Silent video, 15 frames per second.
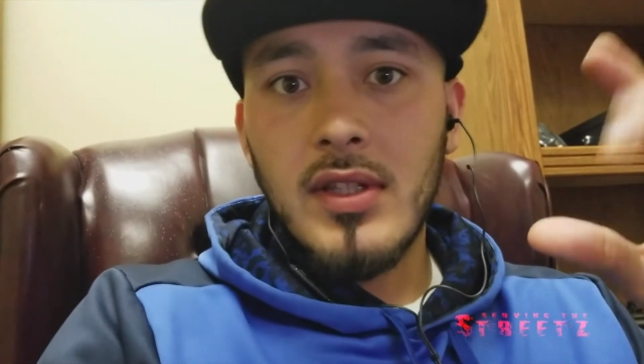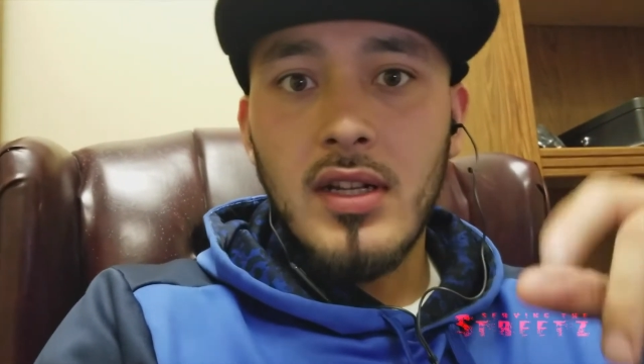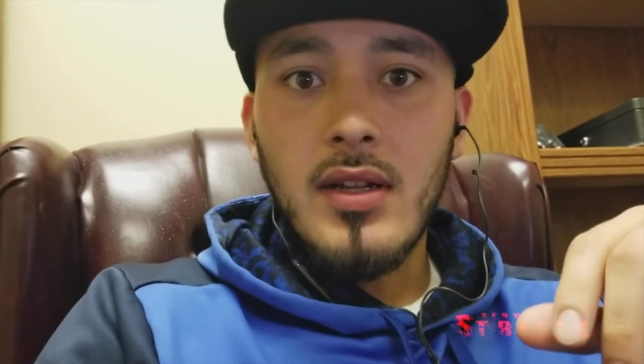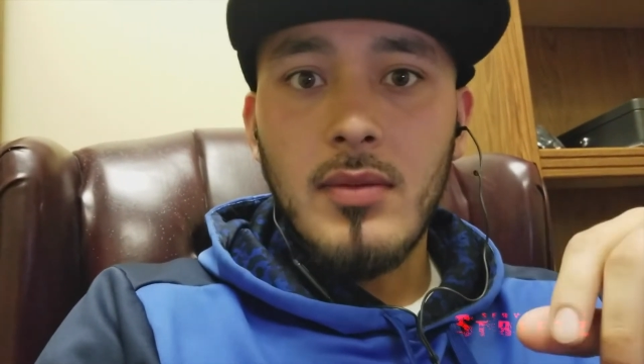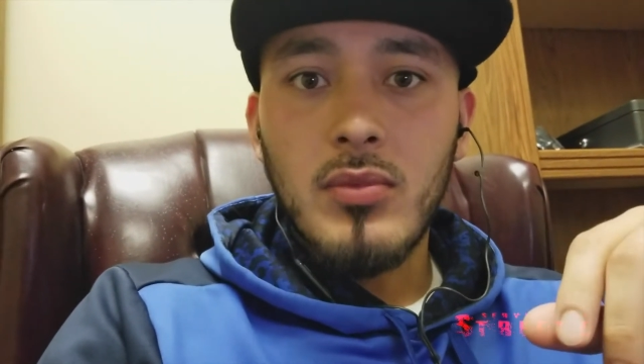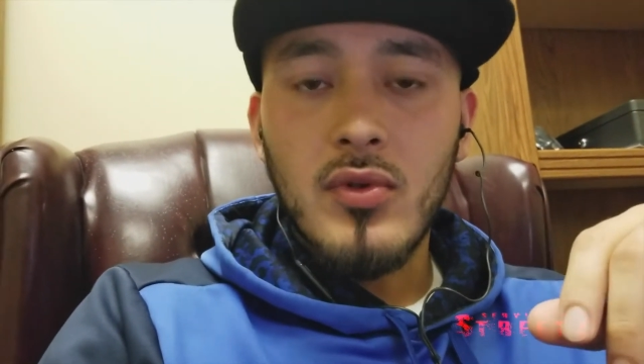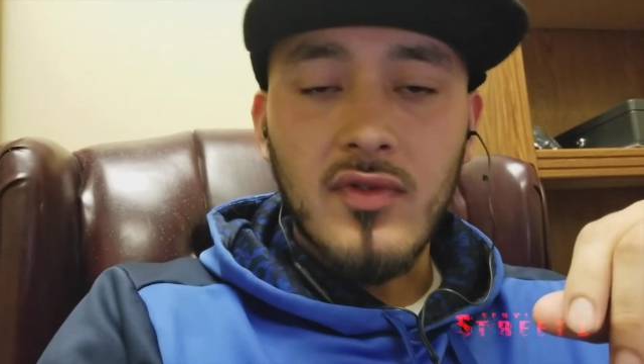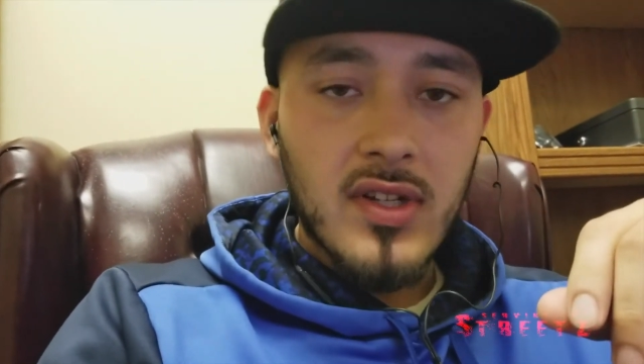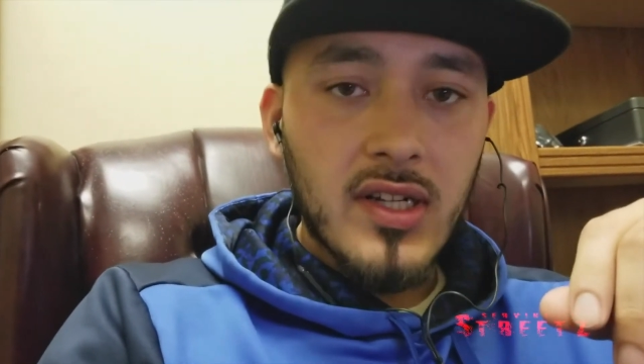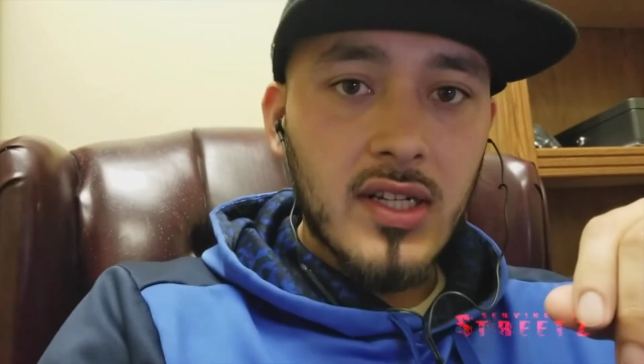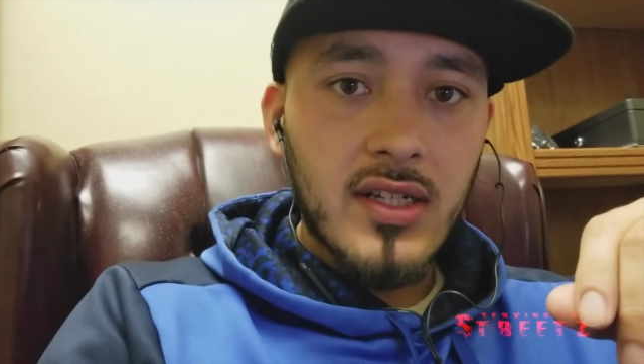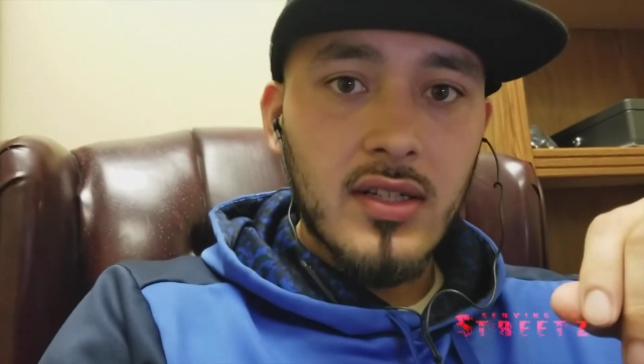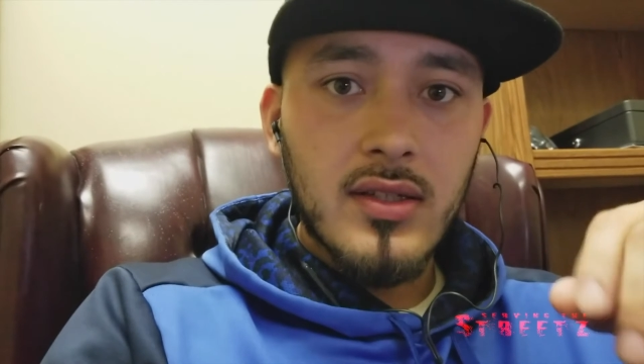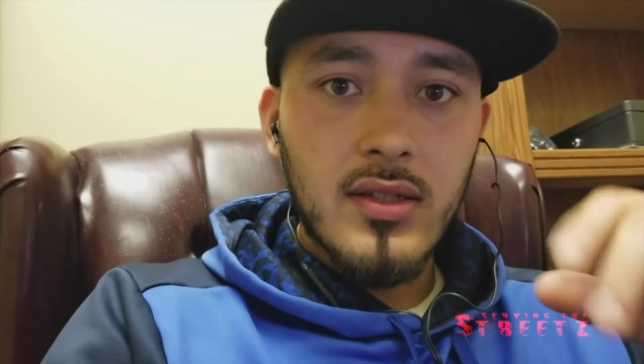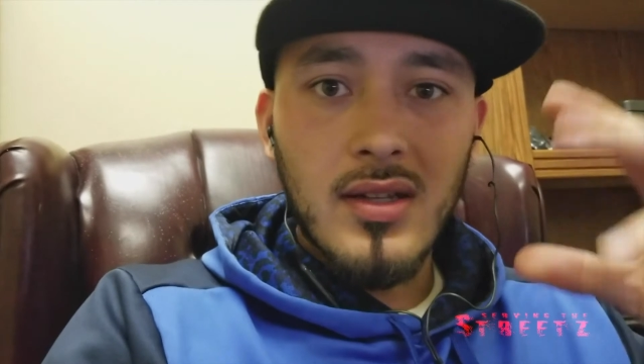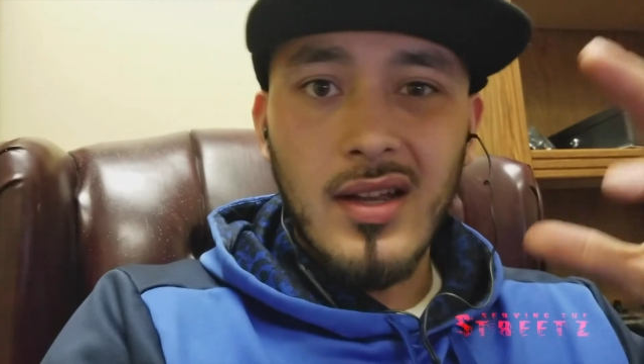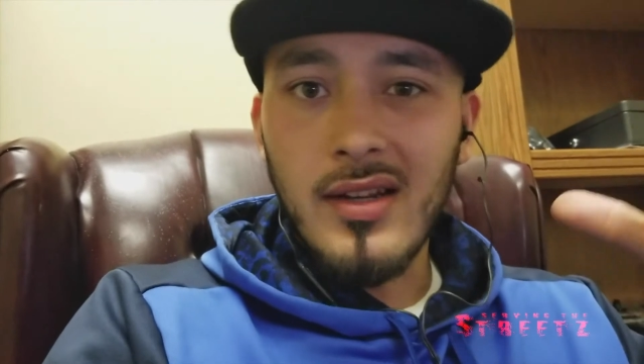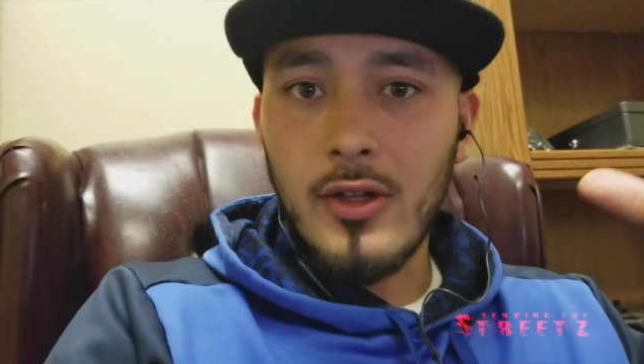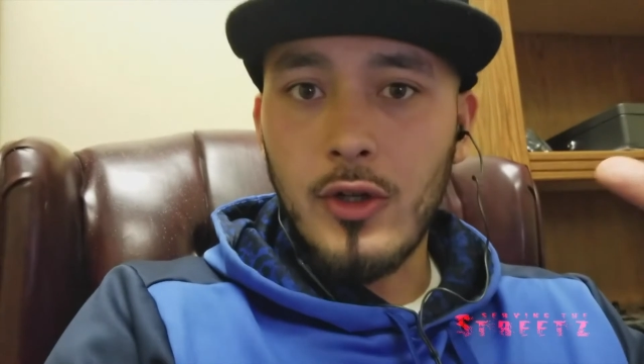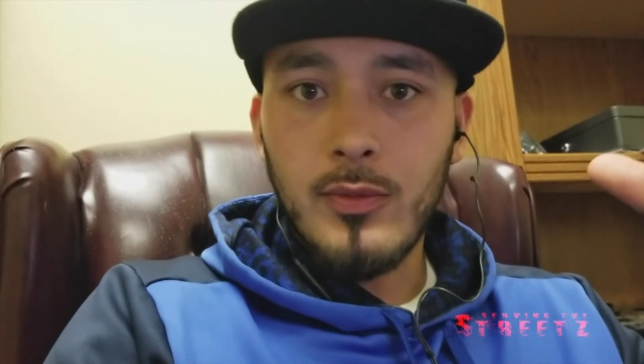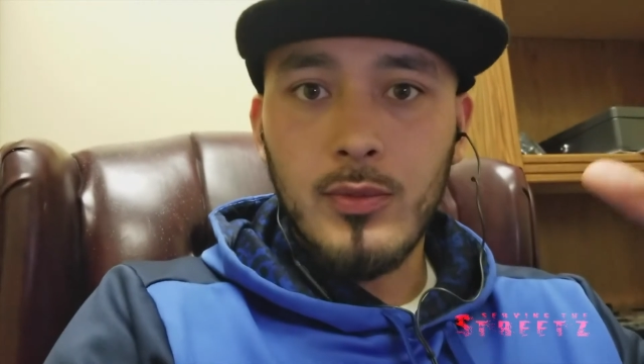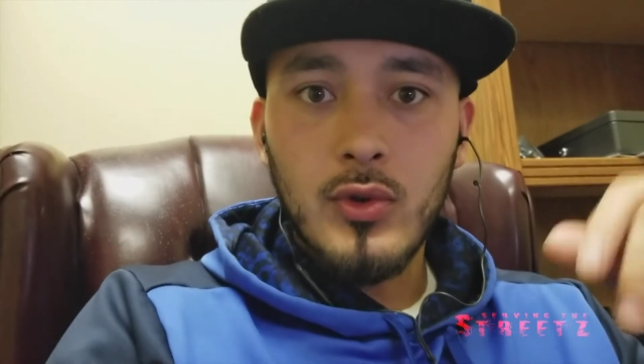that I provided kind
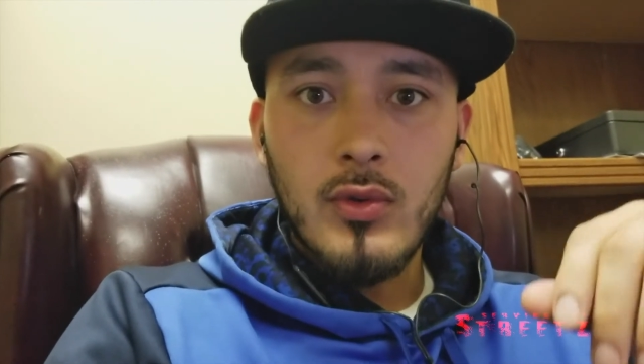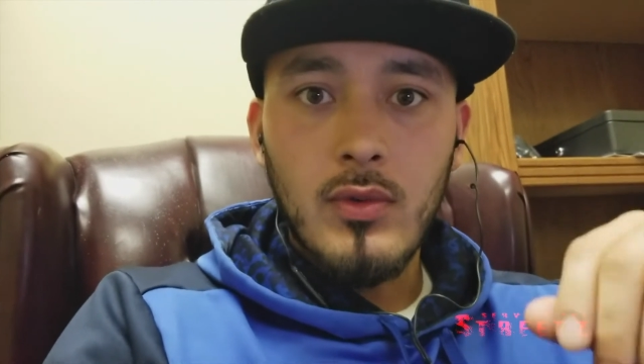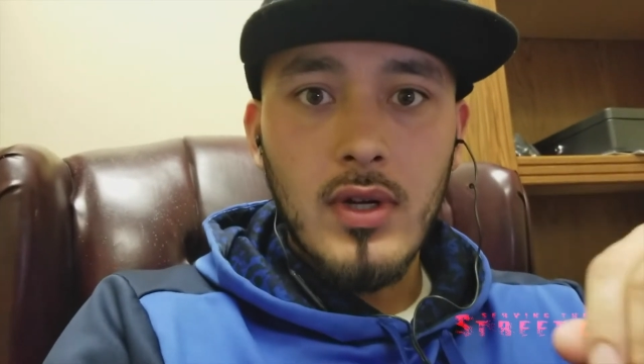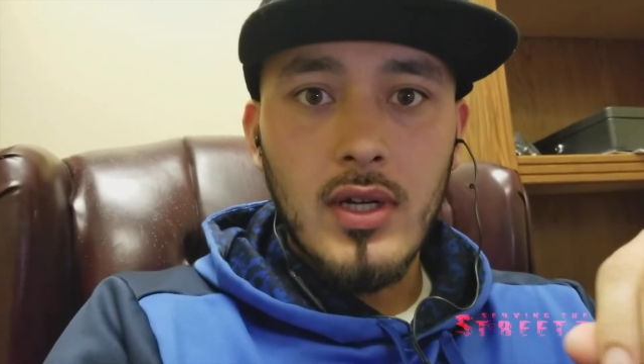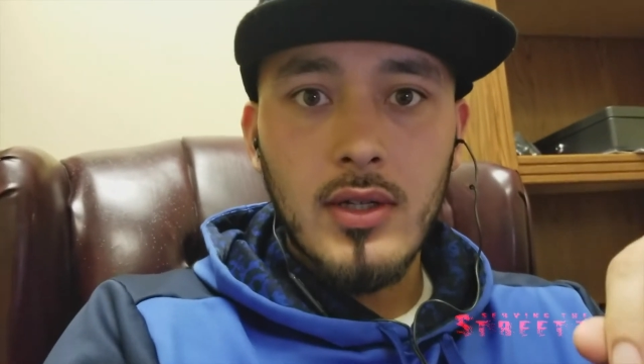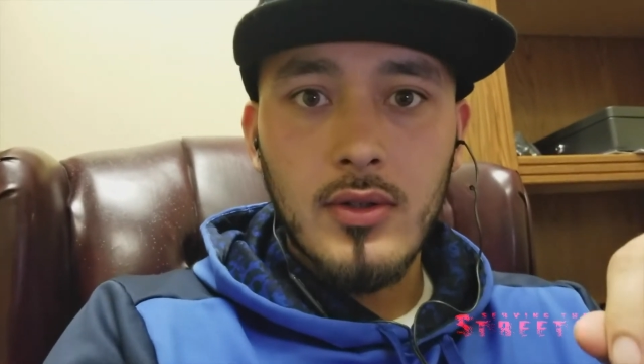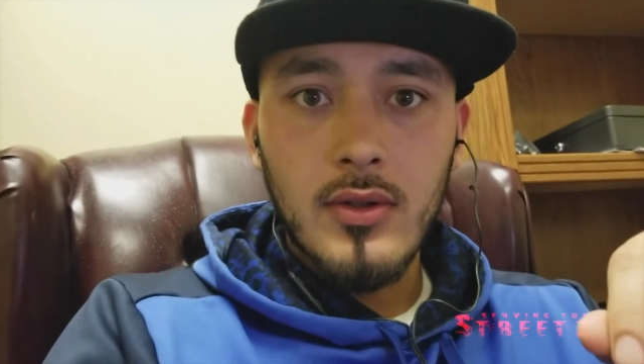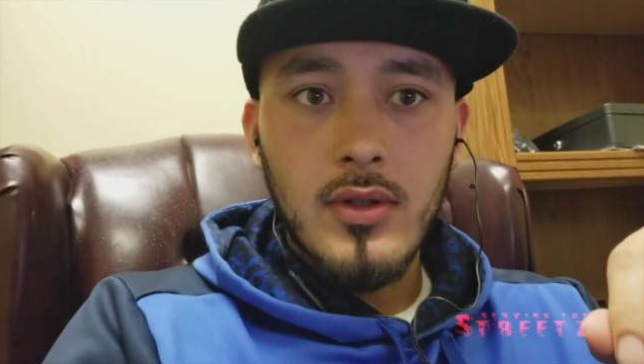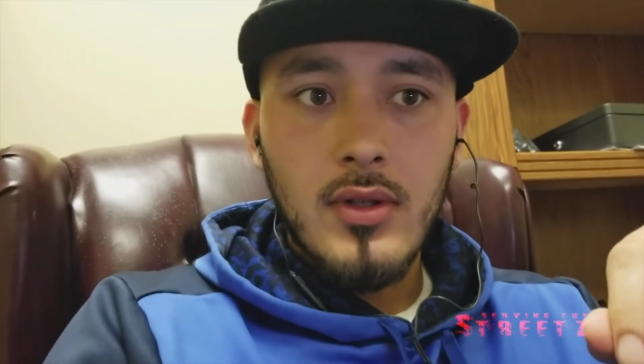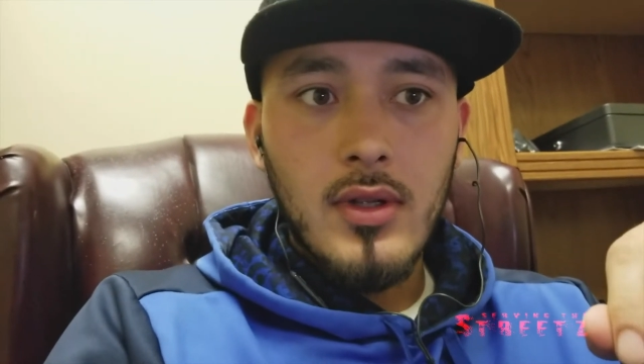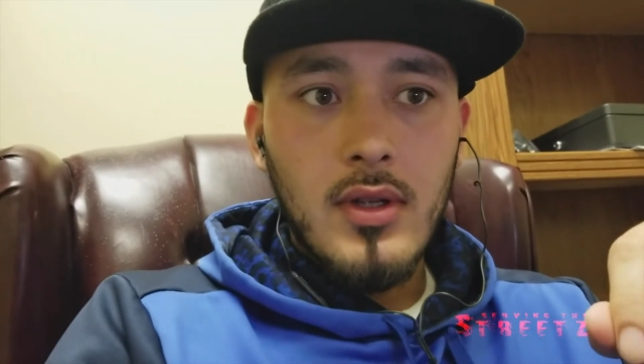of helps you out,